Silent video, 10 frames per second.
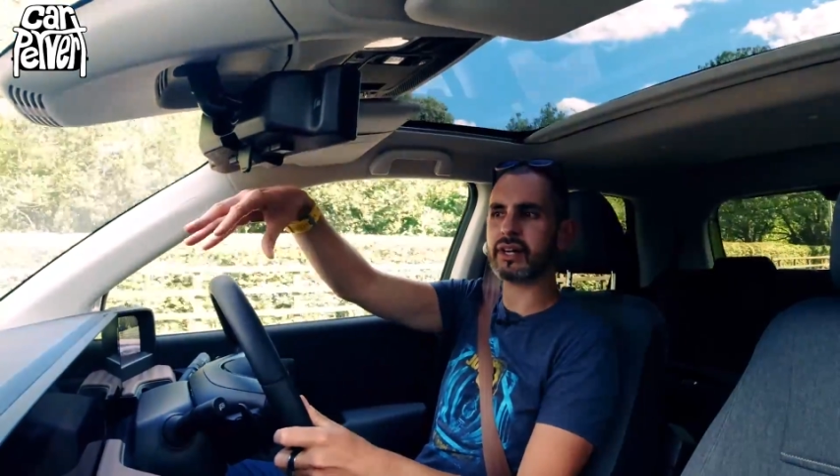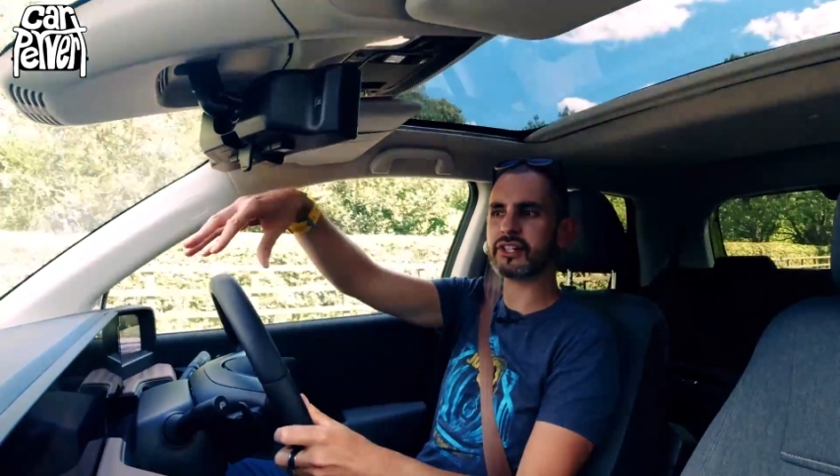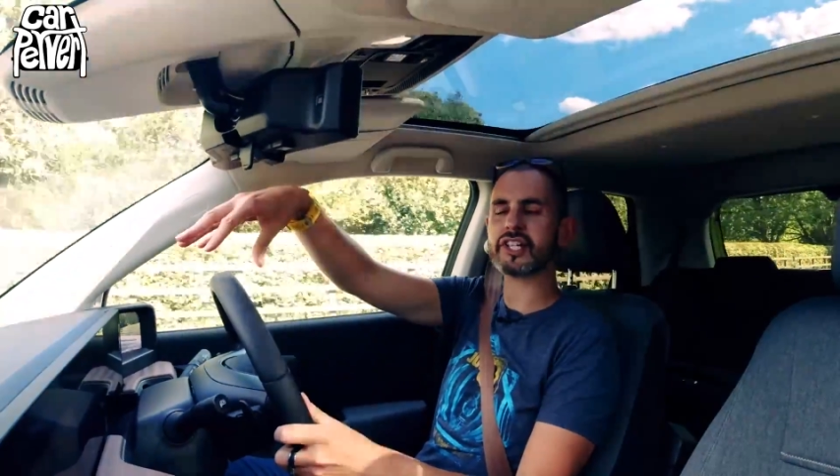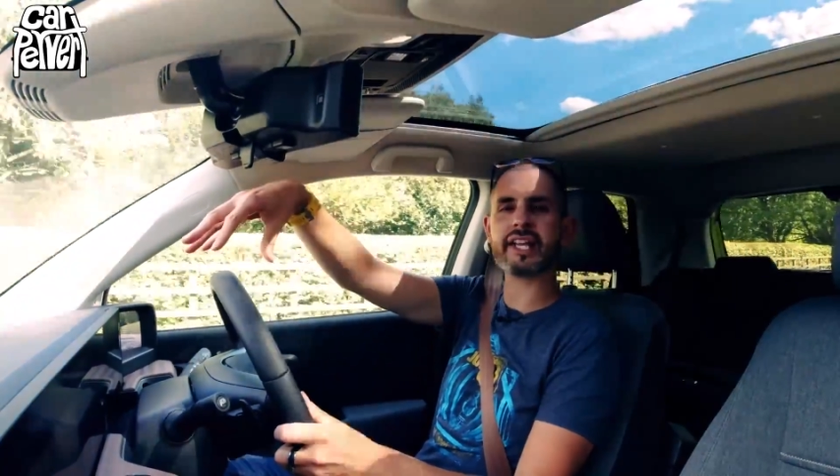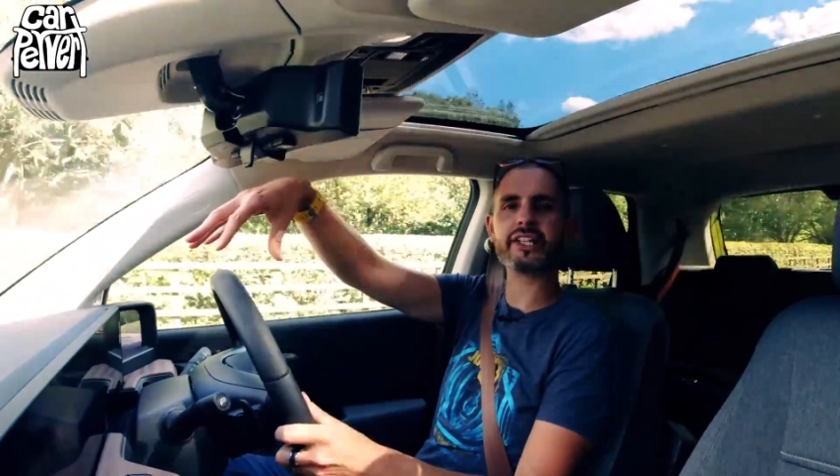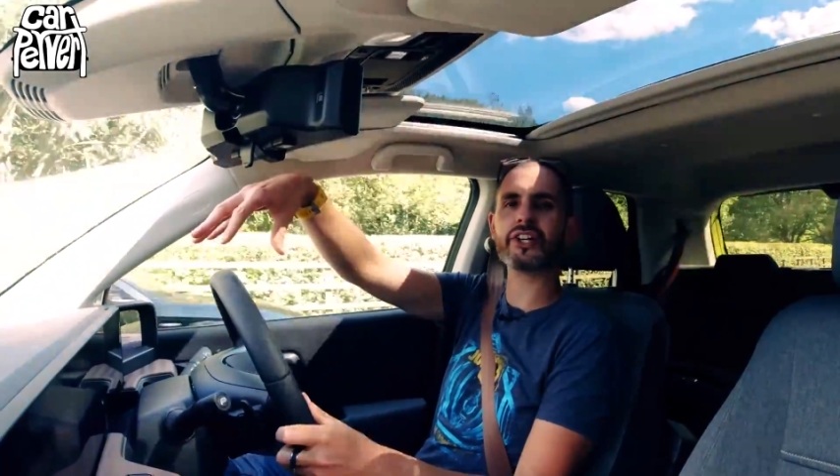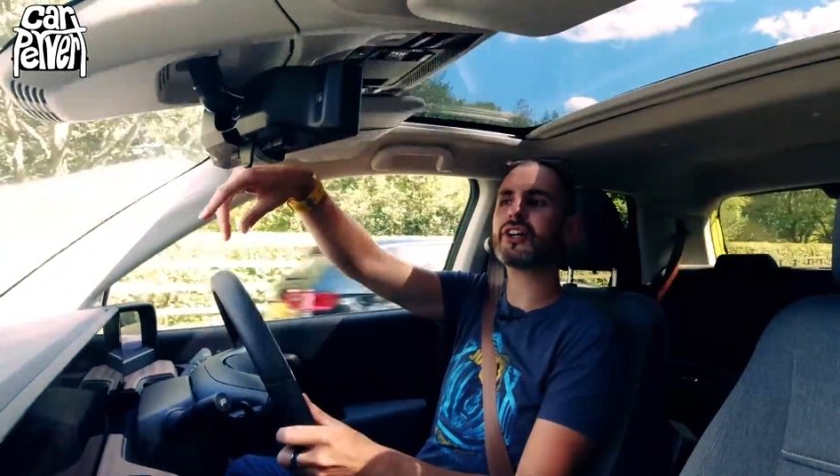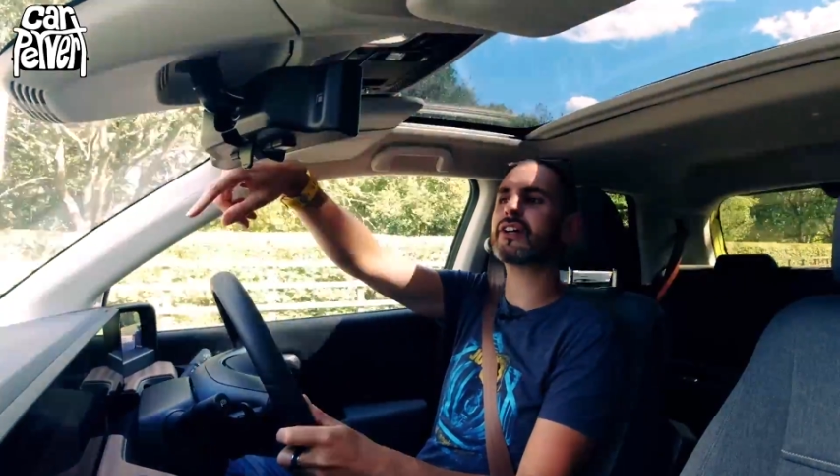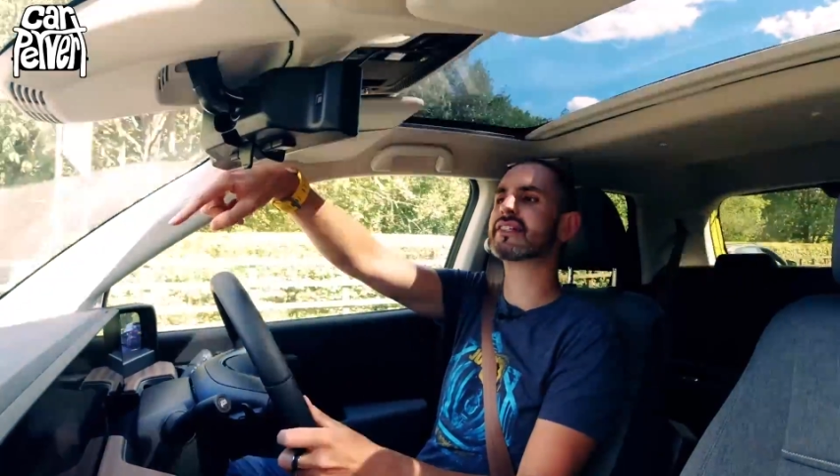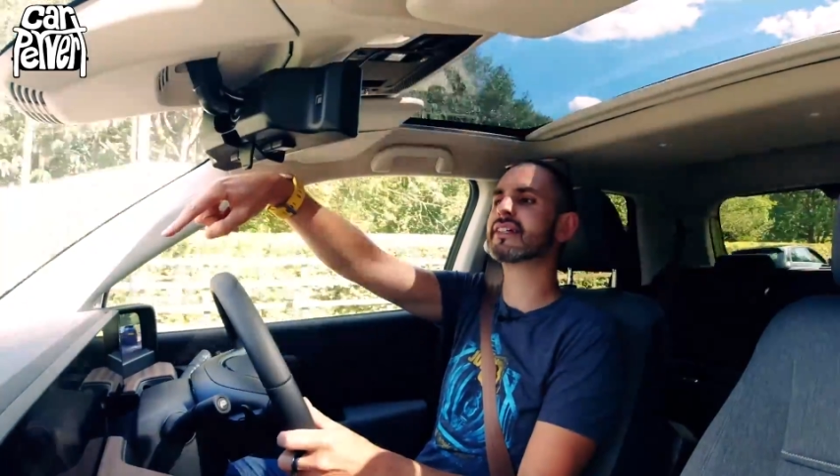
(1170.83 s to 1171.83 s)
shaker
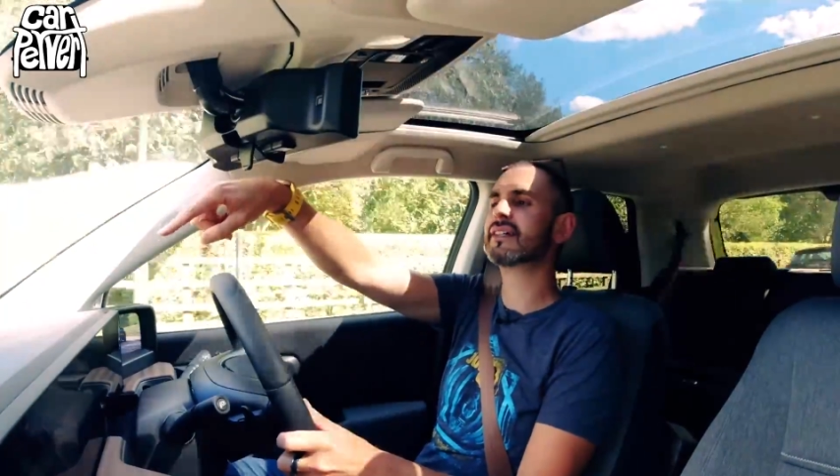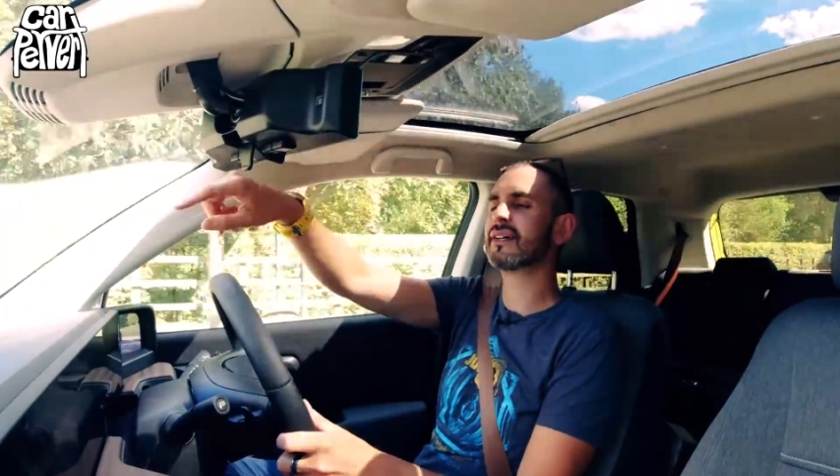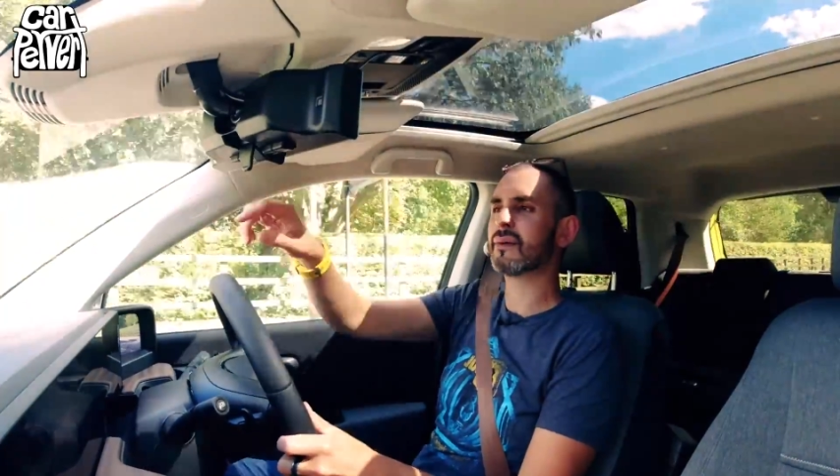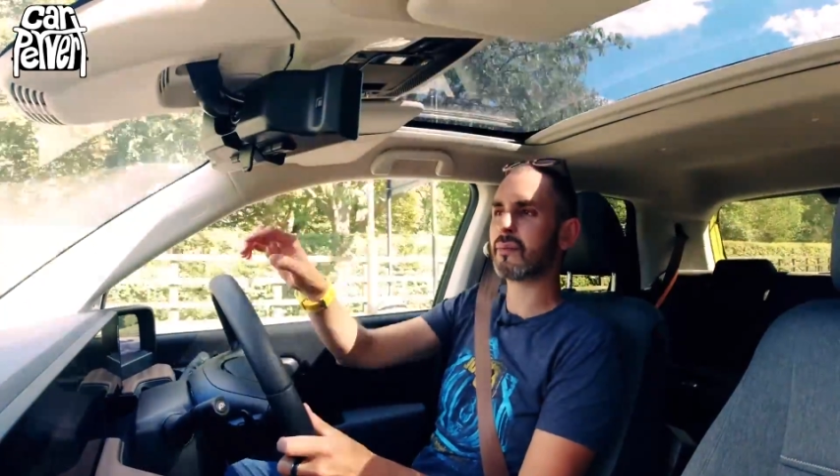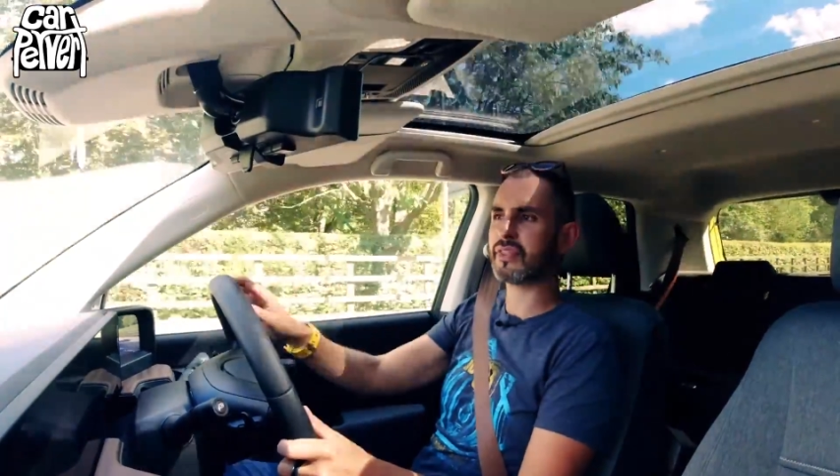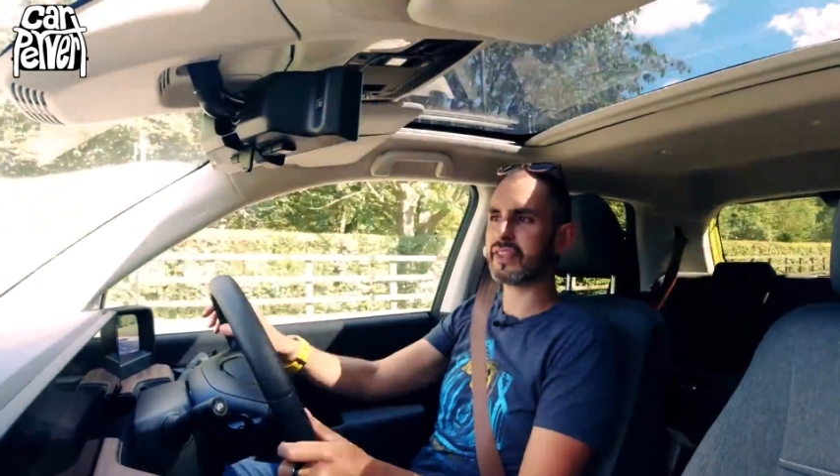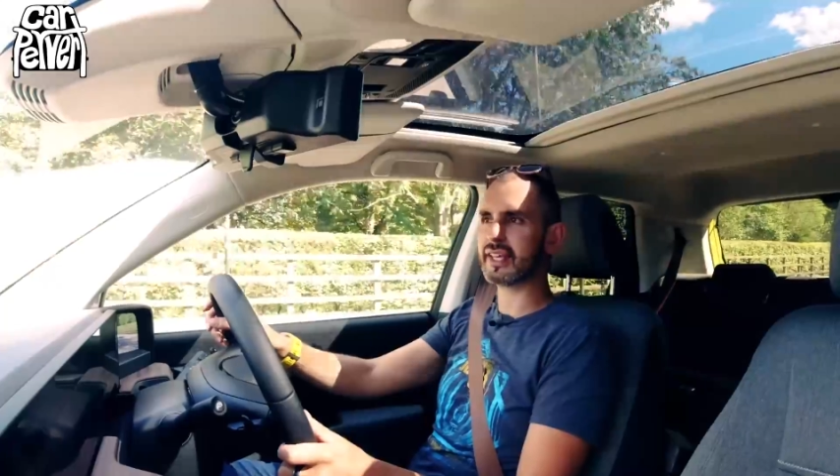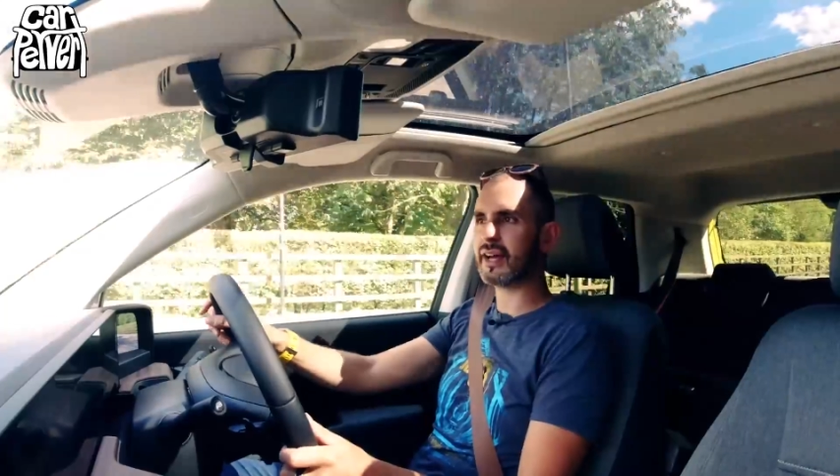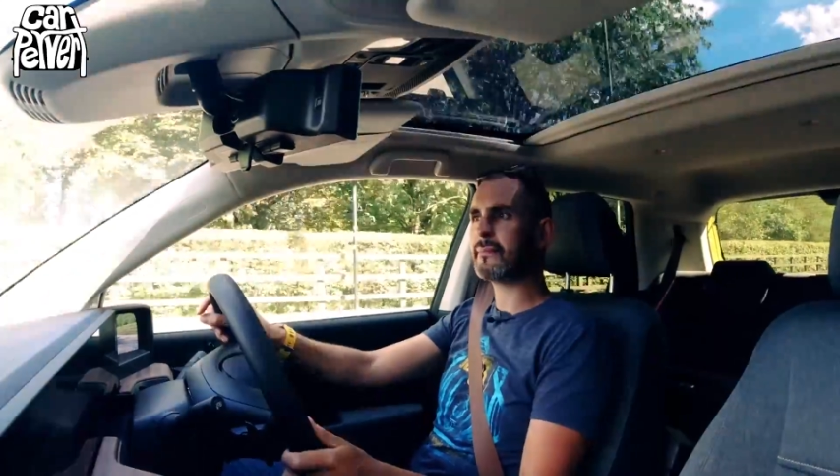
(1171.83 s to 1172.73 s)
hood with the